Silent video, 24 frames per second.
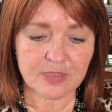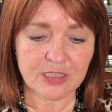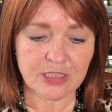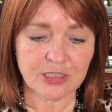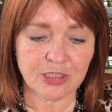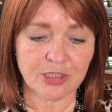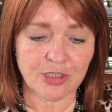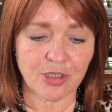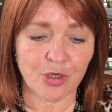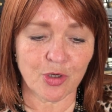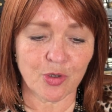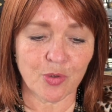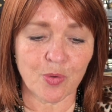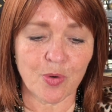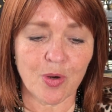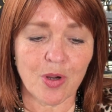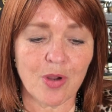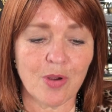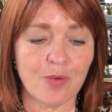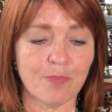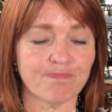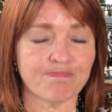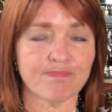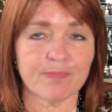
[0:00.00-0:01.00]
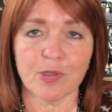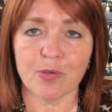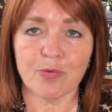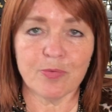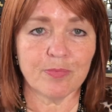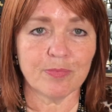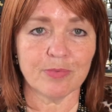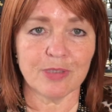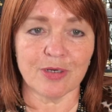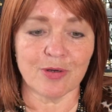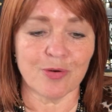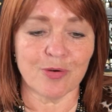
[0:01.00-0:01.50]
So,
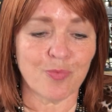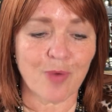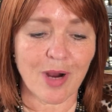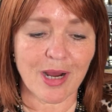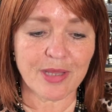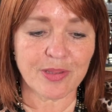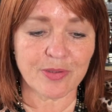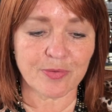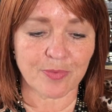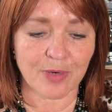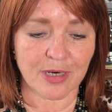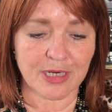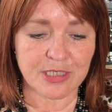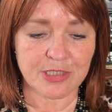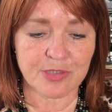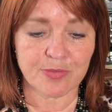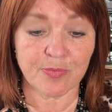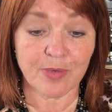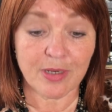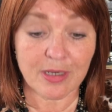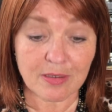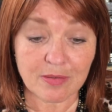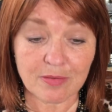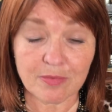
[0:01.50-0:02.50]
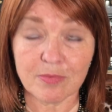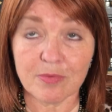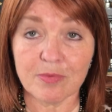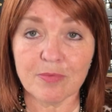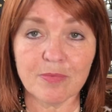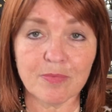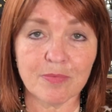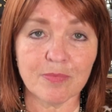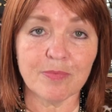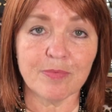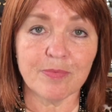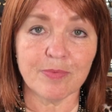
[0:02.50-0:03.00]
why the rush? Well,
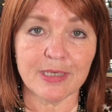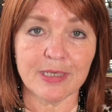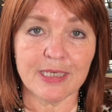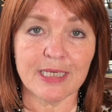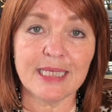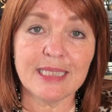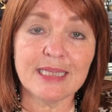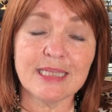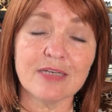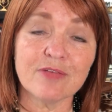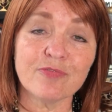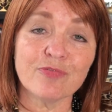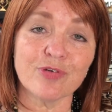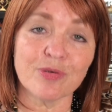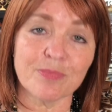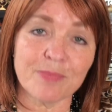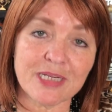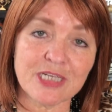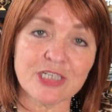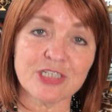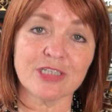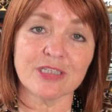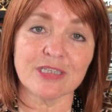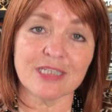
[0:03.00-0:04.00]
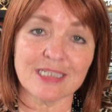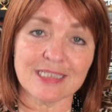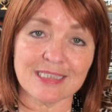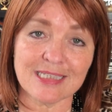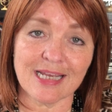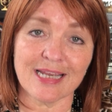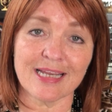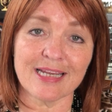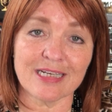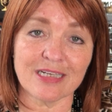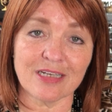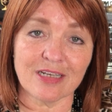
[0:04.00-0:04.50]
we need the information that
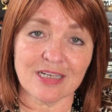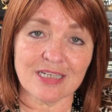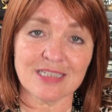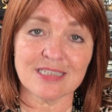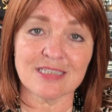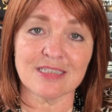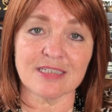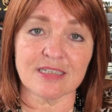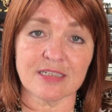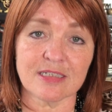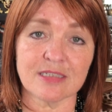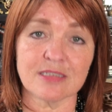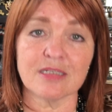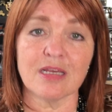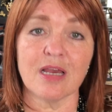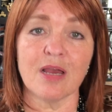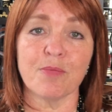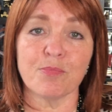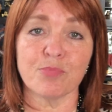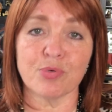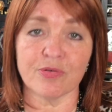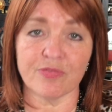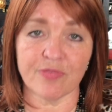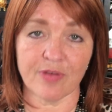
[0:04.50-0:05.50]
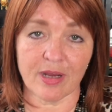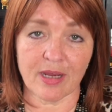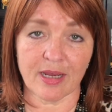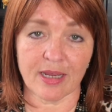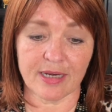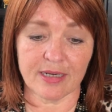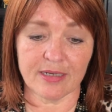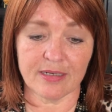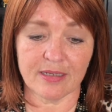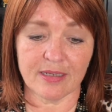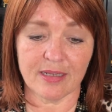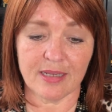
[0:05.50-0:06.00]
diagnostics
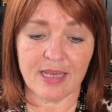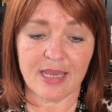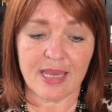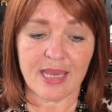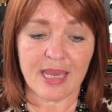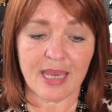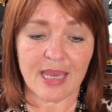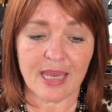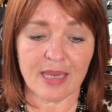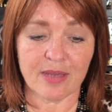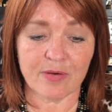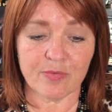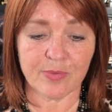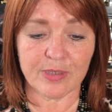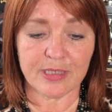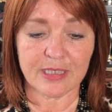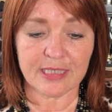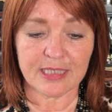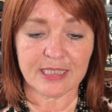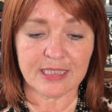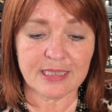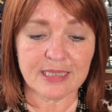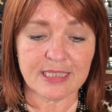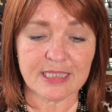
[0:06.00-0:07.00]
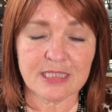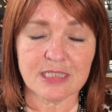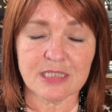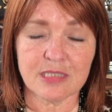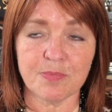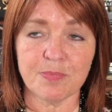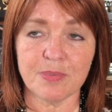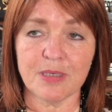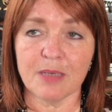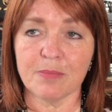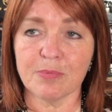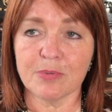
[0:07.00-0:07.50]
provide, and we need this
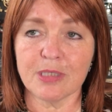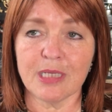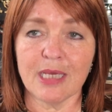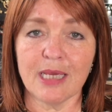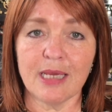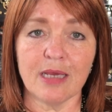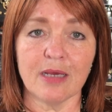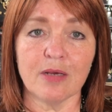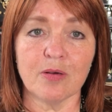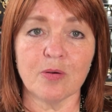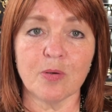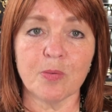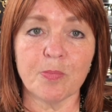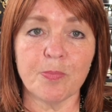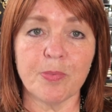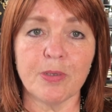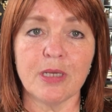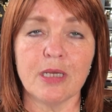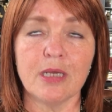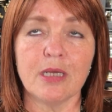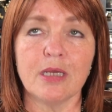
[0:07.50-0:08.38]
to be able to help